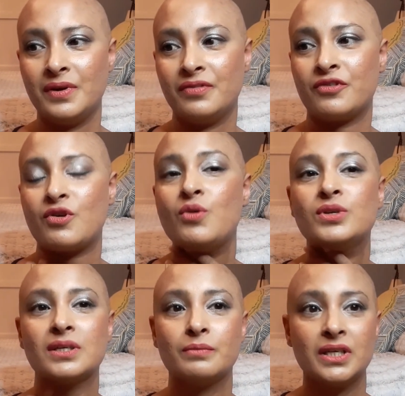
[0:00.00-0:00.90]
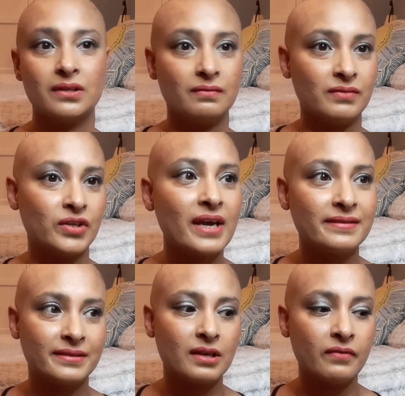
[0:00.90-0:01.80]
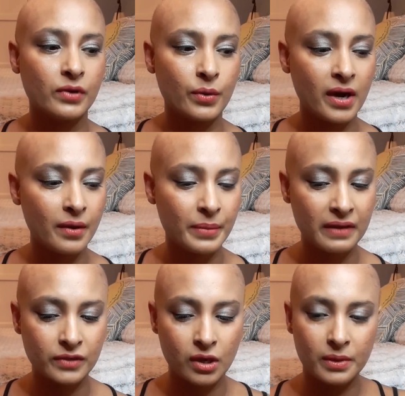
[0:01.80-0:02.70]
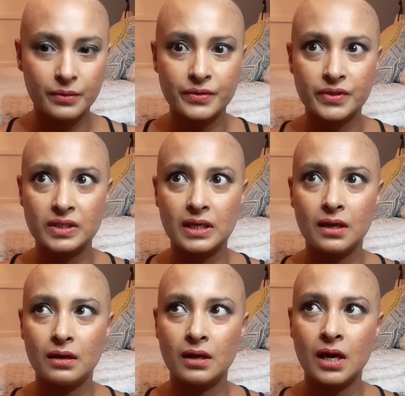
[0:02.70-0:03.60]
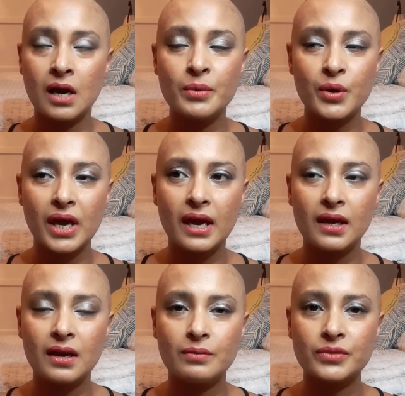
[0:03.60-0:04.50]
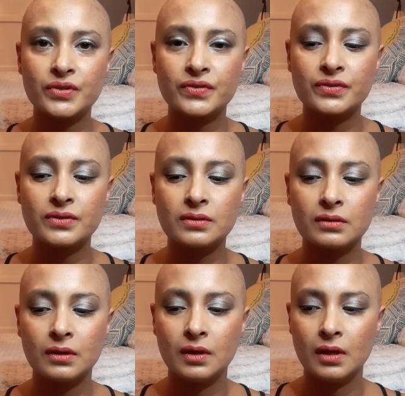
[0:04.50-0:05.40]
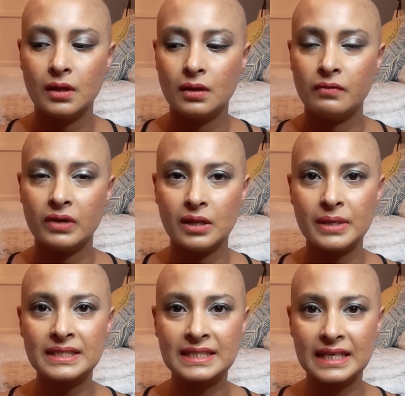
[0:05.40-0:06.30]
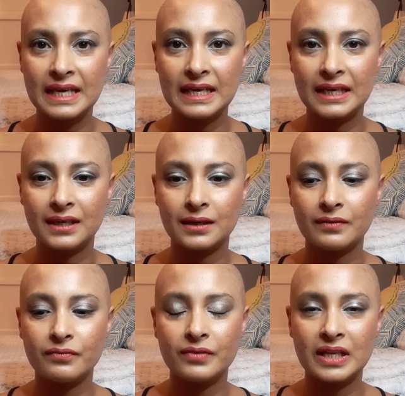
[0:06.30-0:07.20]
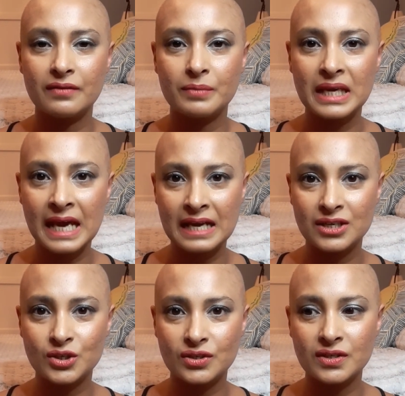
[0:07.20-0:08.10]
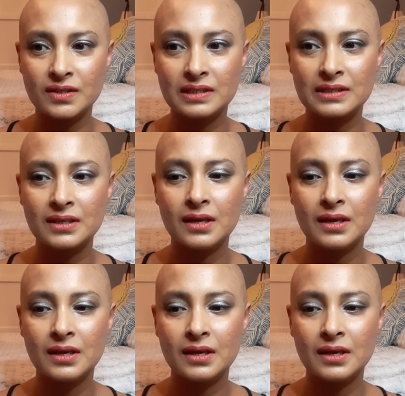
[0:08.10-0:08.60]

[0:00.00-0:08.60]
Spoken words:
throat and my chest like for quite a bit of time. I was just like, "I'm okay, I'm just feeling a bit sick, feeling a bit anxious."